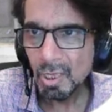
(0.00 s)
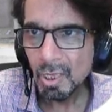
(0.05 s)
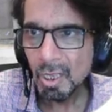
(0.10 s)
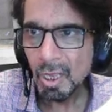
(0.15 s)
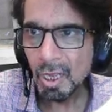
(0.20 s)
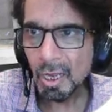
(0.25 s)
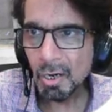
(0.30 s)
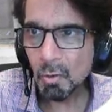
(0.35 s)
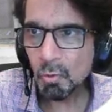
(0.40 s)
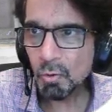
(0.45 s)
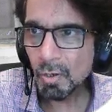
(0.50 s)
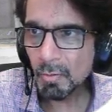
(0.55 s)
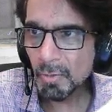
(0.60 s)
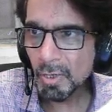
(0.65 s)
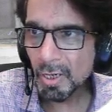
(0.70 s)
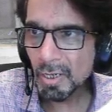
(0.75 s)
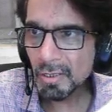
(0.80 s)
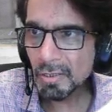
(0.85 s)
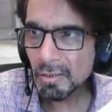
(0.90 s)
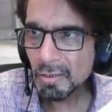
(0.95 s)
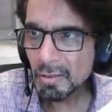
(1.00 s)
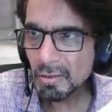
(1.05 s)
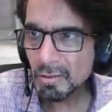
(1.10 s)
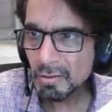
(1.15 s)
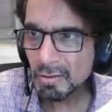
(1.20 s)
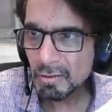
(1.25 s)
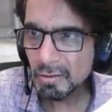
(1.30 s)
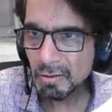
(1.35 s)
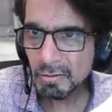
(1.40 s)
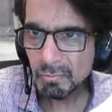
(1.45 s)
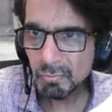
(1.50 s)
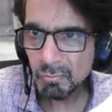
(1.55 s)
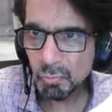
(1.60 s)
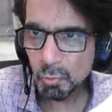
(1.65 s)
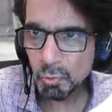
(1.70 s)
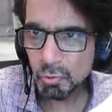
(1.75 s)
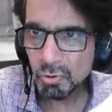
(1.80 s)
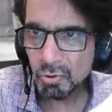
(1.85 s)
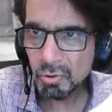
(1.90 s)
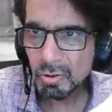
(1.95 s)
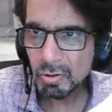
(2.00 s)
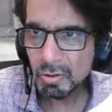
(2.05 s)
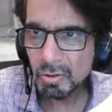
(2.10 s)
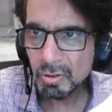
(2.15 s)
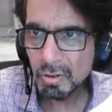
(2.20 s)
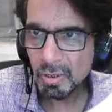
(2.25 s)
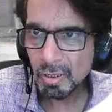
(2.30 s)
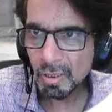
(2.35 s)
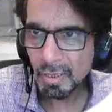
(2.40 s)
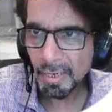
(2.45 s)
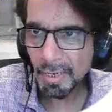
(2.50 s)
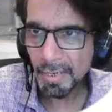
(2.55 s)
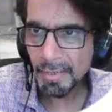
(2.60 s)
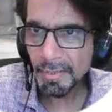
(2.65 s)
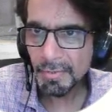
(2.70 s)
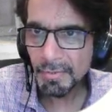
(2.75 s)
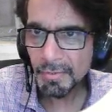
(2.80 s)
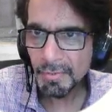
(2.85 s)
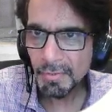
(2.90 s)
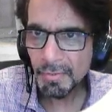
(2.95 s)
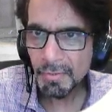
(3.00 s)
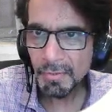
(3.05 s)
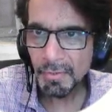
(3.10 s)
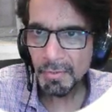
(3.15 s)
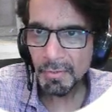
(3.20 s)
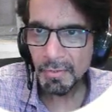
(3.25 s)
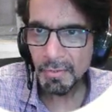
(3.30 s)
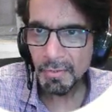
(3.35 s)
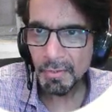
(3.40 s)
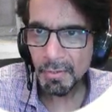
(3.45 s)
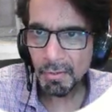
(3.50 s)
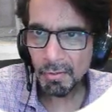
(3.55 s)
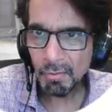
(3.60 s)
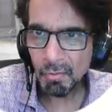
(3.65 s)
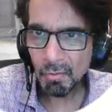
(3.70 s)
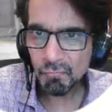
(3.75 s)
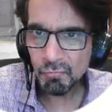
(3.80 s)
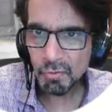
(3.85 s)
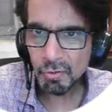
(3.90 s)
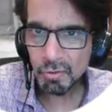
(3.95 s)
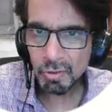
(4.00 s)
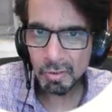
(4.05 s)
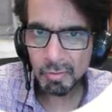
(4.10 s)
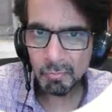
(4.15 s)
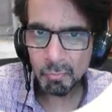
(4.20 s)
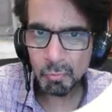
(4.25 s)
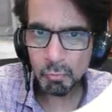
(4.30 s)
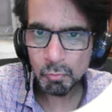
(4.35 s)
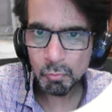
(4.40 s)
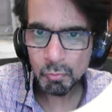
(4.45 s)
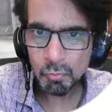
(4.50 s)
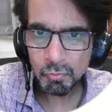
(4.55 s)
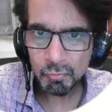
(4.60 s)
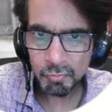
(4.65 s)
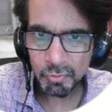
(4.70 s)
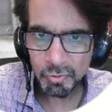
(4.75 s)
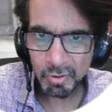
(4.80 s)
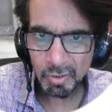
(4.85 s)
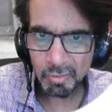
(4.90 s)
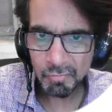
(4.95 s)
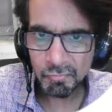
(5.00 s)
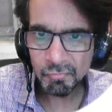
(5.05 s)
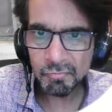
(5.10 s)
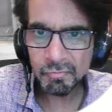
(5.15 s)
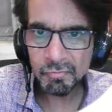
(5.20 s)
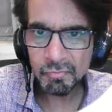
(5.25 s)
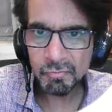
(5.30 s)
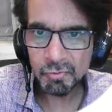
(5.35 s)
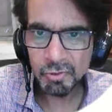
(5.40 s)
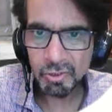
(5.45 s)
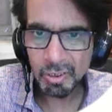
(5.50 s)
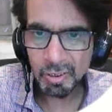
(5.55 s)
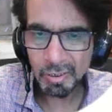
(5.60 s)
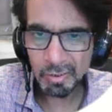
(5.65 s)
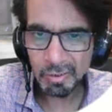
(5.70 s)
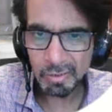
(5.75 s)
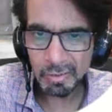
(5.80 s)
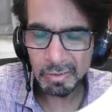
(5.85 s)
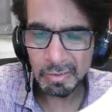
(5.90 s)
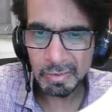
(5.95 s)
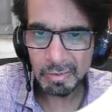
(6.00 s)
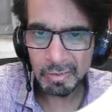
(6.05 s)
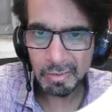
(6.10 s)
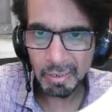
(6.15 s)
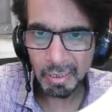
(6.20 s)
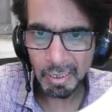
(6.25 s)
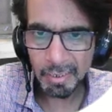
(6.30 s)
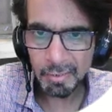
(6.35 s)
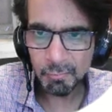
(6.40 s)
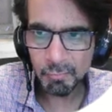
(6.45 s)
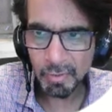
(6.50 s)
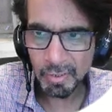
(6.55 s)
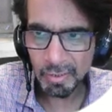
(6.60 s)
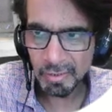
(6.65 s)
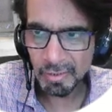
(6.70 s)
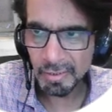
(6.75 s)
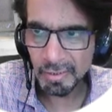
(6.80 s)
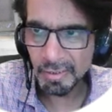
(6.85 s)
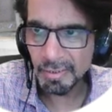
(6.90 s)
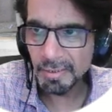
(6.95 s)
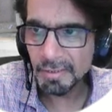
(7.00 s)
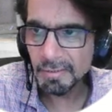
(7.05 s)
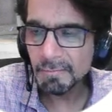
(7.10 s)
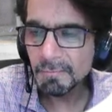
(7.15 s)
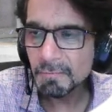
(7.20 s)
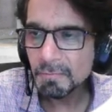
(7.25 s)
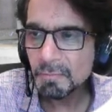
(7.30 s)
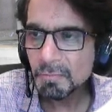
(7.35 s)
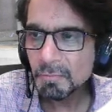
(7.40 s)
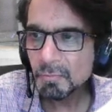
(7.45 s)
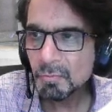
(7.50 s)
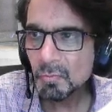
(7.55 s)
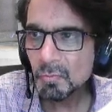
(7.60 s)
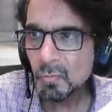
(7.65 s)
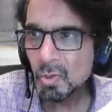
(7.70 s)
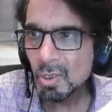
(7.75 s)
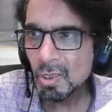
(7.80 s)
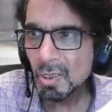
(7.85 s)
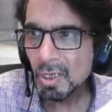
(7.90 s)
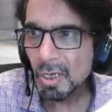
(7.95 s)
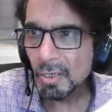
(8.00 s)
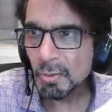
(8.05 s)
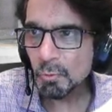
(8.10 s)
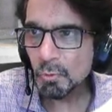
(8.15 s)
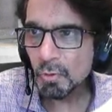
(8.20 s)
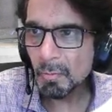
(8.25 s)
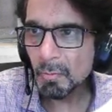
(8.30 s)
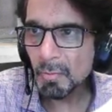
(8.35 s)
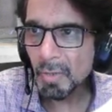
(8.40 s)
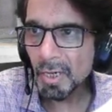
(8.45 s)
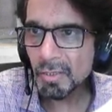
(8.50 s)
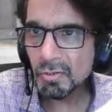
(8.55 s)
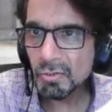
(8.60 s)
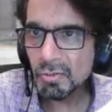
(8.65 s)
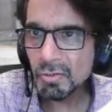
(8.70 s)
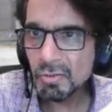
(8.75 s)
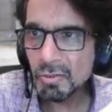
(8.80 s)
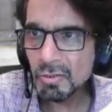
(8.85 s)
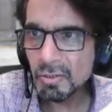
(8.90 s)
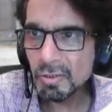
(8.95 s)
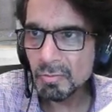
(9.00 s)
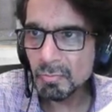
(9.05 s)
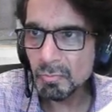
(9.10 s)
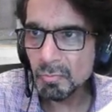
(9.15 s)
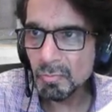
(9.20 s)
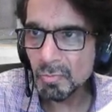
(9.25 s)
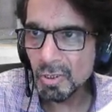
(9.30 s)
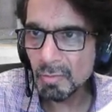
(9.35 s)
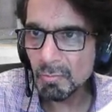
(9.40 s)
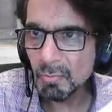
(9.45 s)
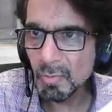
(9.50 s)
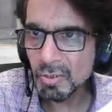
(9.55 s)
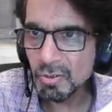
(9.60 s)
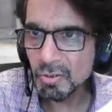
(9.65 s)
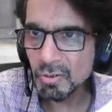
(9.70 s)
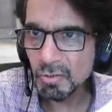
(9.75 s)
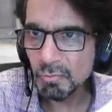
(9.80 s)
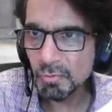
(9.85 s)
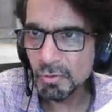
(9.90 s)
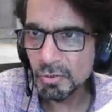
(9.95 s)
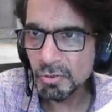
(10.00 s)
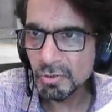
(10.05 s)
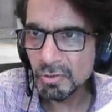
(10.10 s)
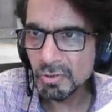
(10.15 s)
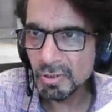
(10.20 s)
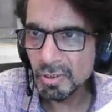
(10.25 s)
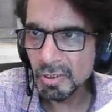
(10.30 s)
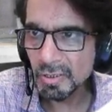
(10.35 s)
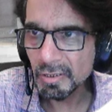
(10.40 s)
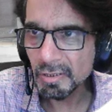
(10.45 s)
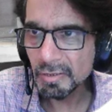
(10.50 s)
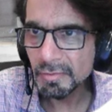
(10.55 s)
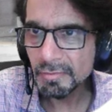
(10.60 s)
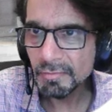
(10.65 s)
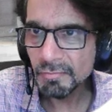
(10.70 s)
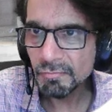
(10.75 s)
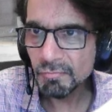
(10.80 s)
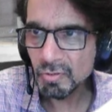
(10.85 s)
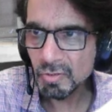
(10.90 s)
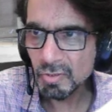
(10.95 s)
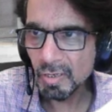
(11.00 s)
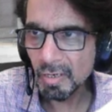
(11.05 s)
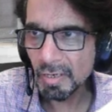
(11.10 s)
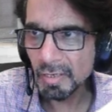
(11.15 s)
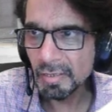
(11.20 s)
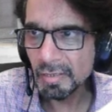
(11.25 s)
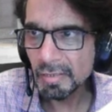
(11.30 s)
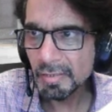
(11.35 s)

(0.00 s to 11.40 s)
And now combine both red and obviously blue, which I write when needed, and you combine this in this main master equation here, first line.